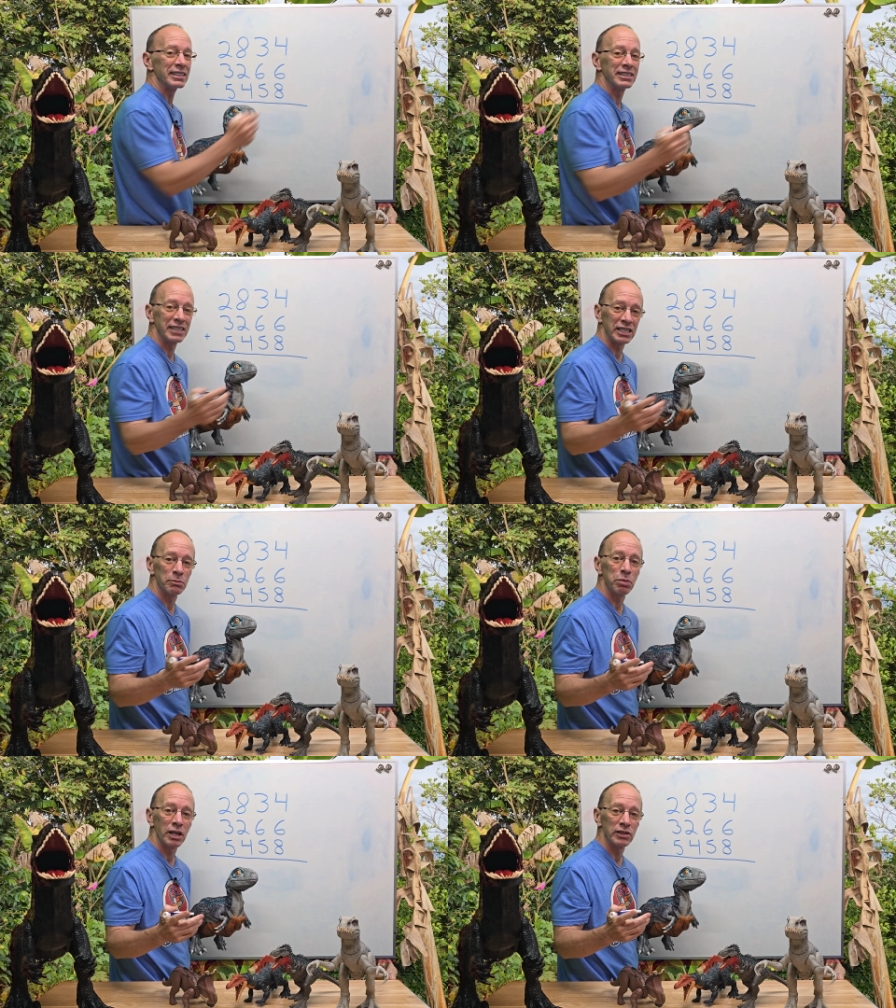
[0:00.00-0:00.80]
the 6
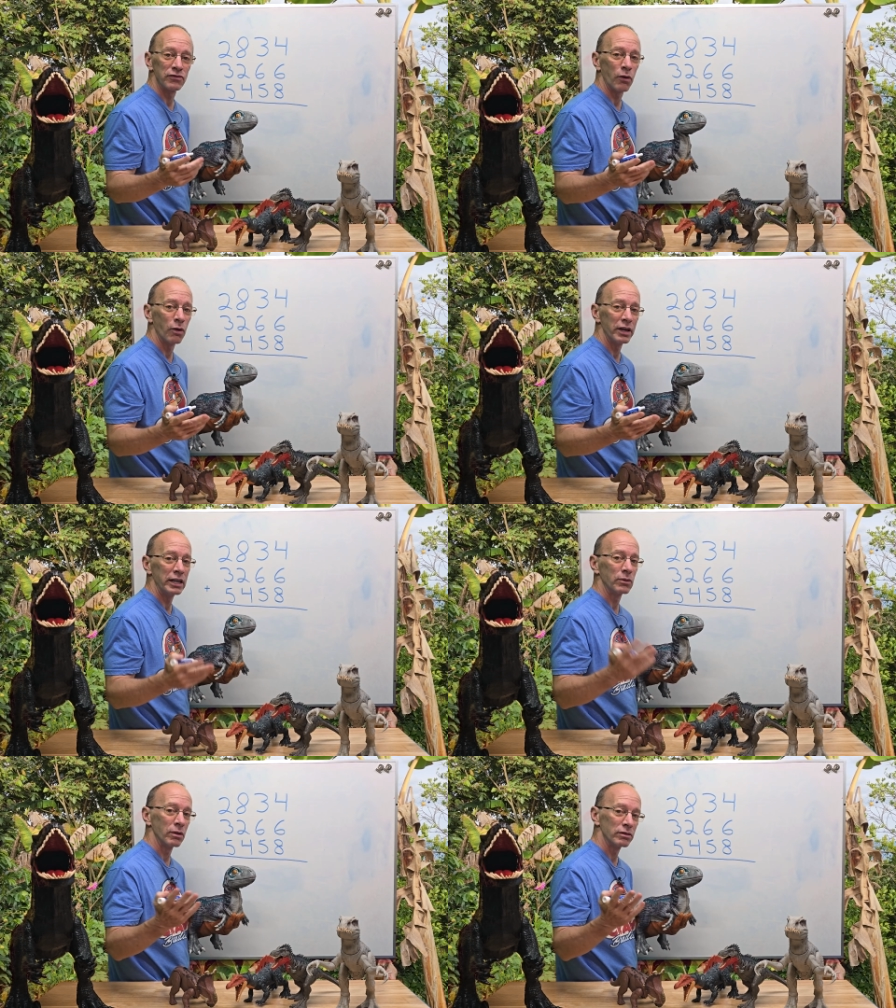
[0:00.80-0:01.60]
plus 4
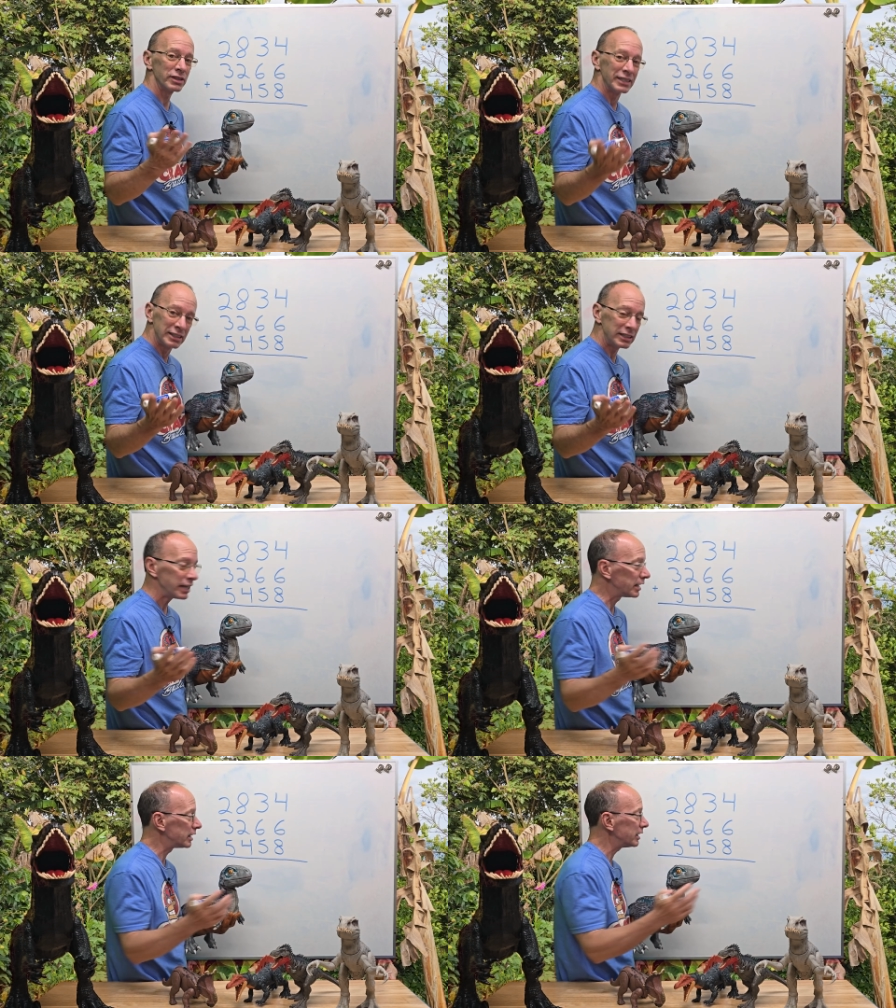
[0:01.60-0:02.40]
equals
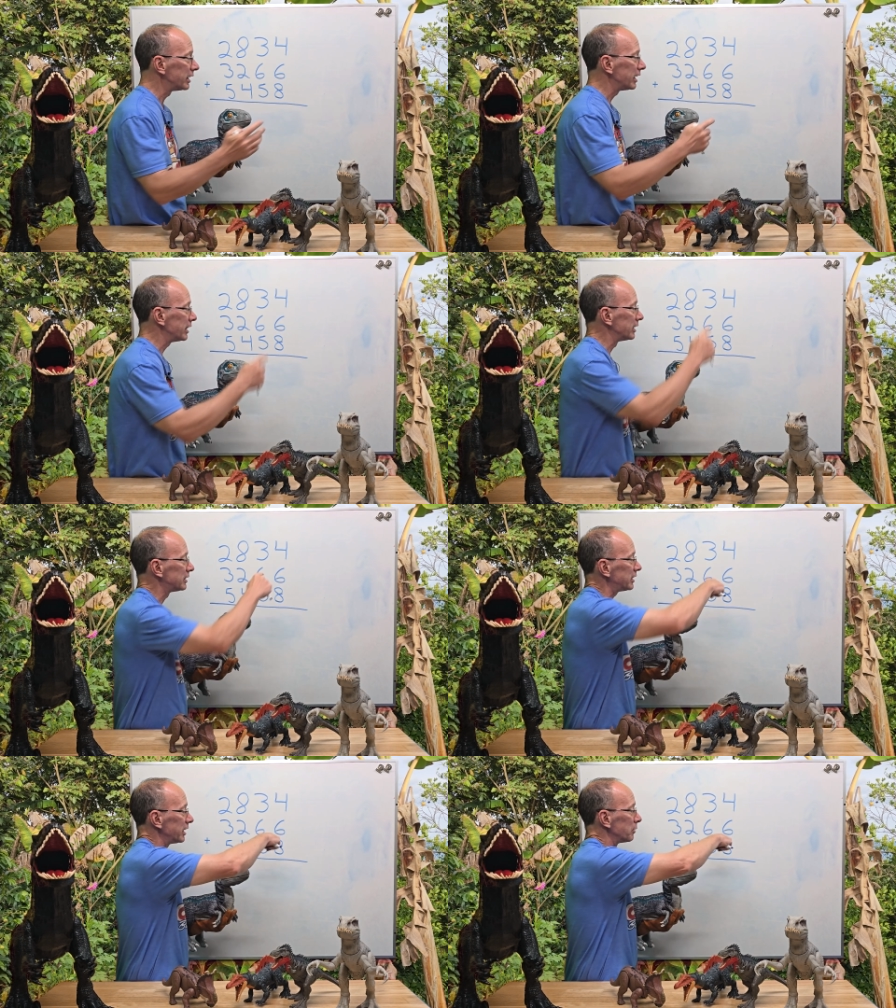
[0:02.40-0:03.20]
10, and then
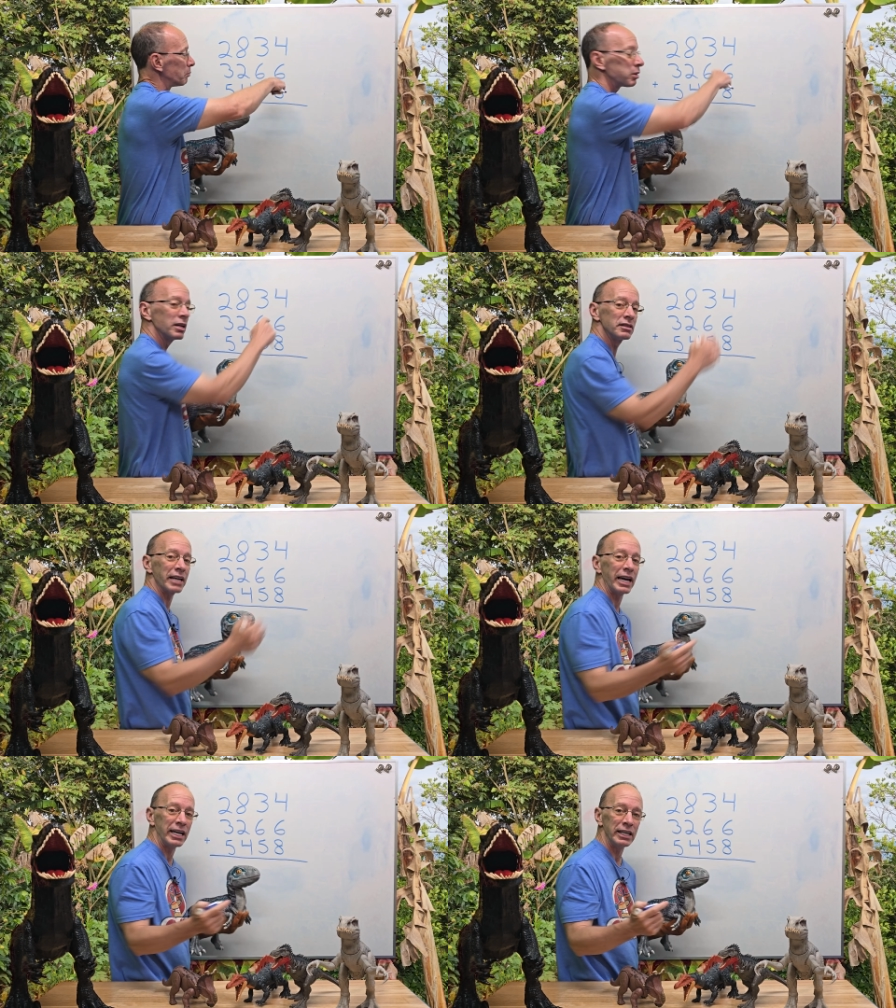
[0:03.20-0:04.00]
10 plus
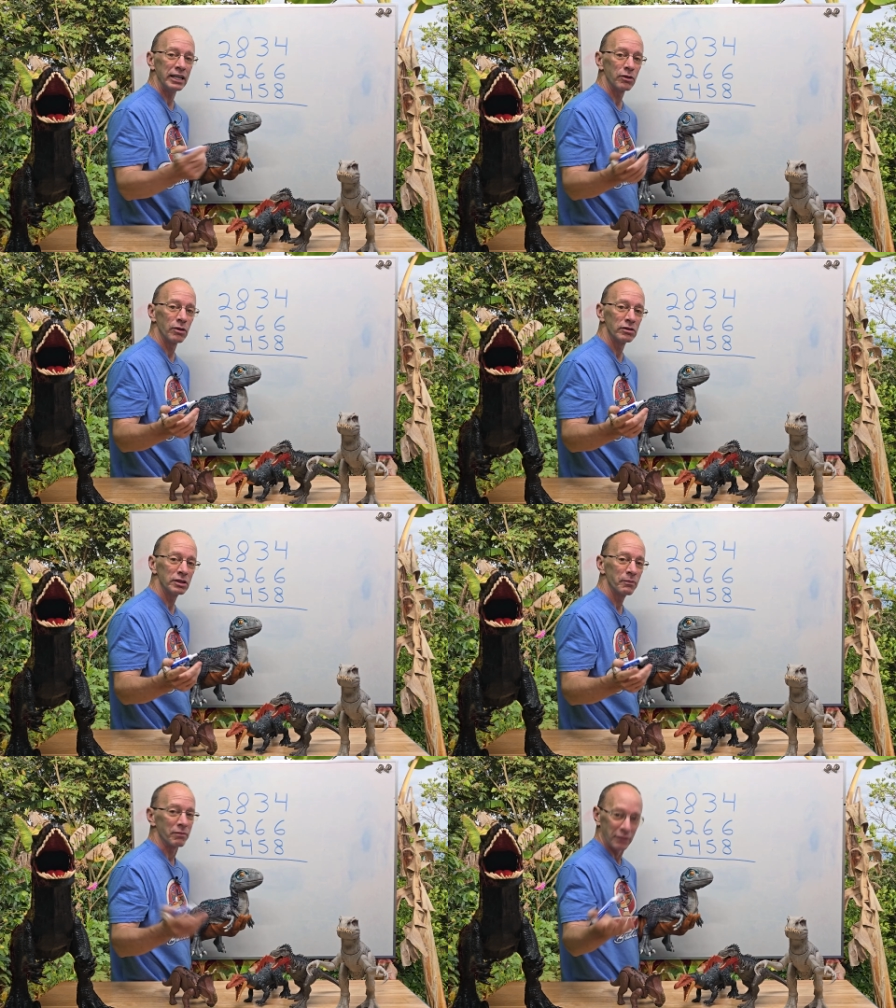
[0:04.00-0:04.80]
8
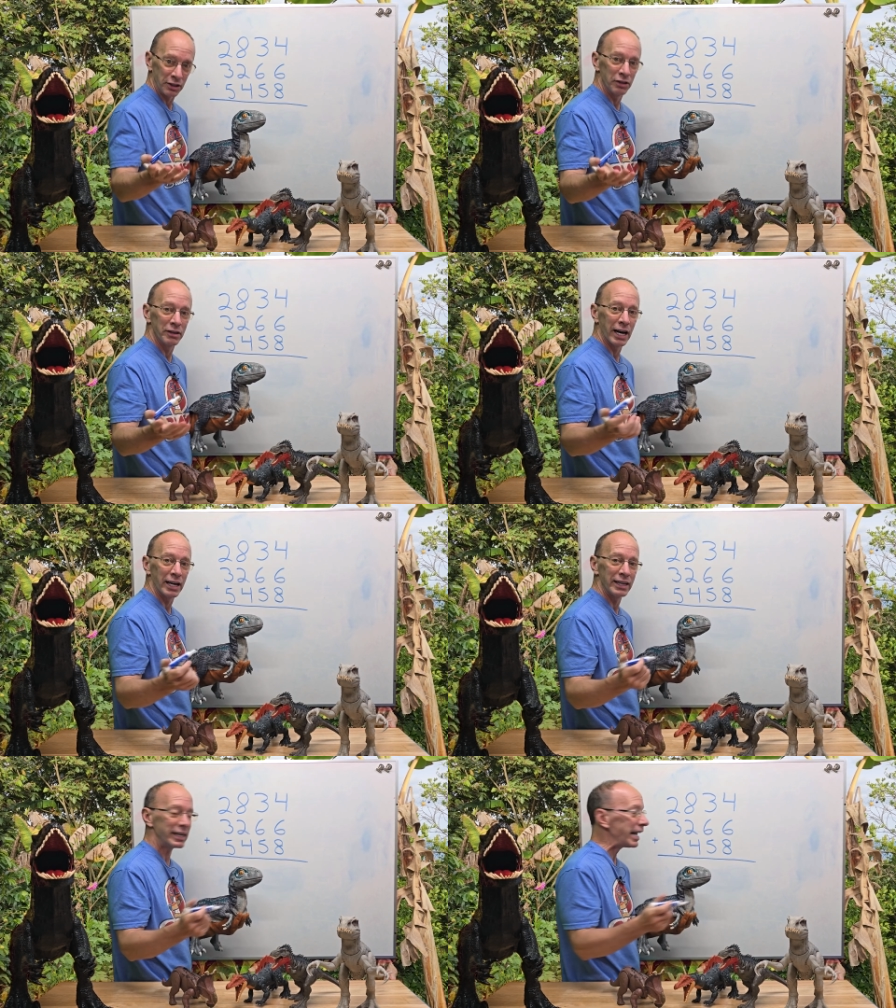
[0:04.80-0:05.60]
equals, you
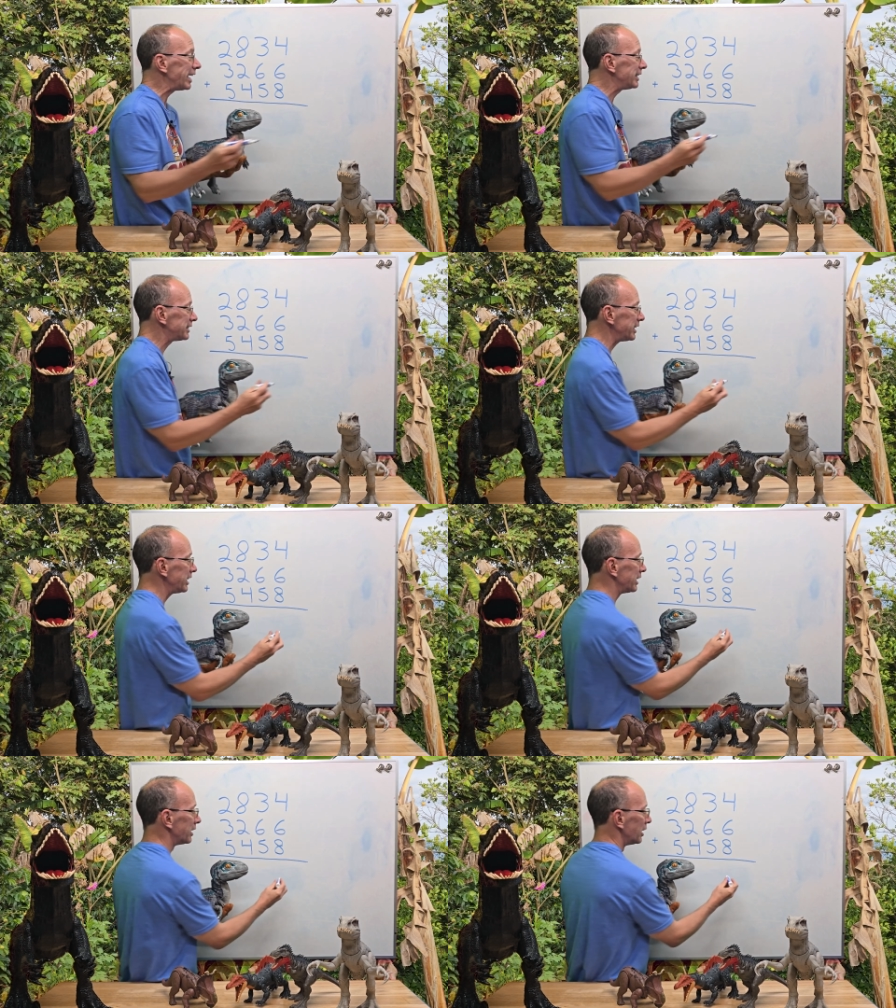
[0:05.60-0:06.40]
got it,
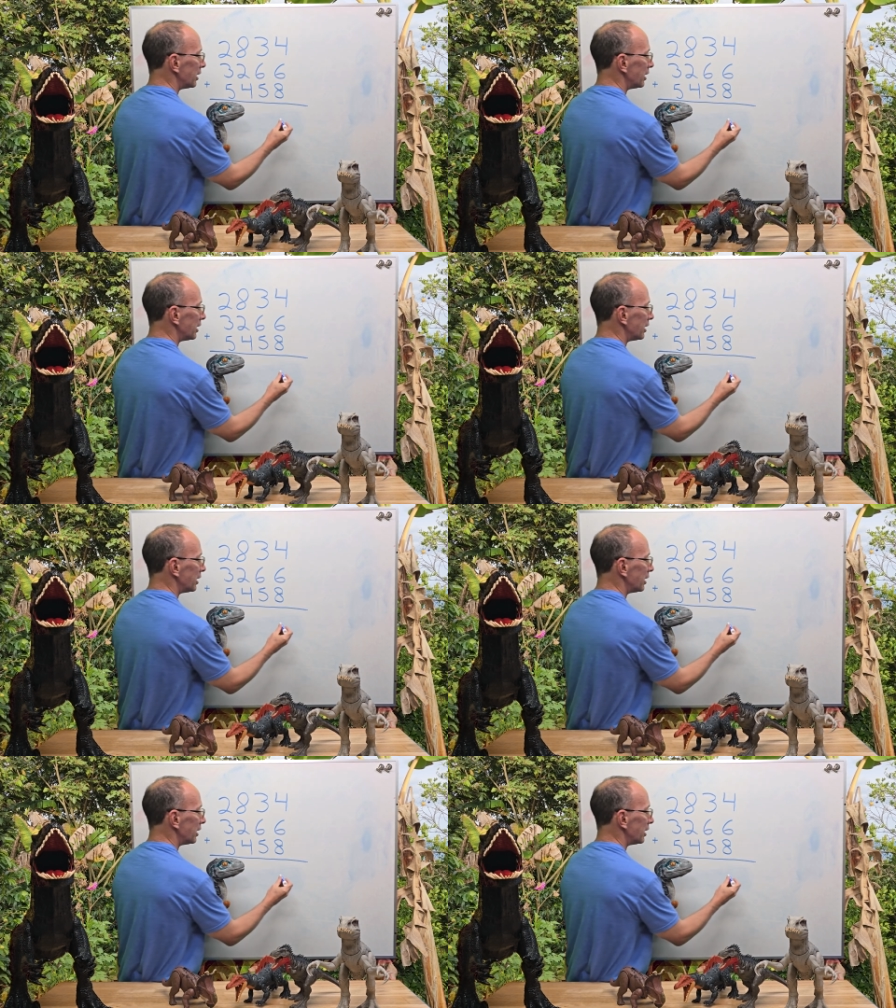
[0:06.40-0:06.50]
18.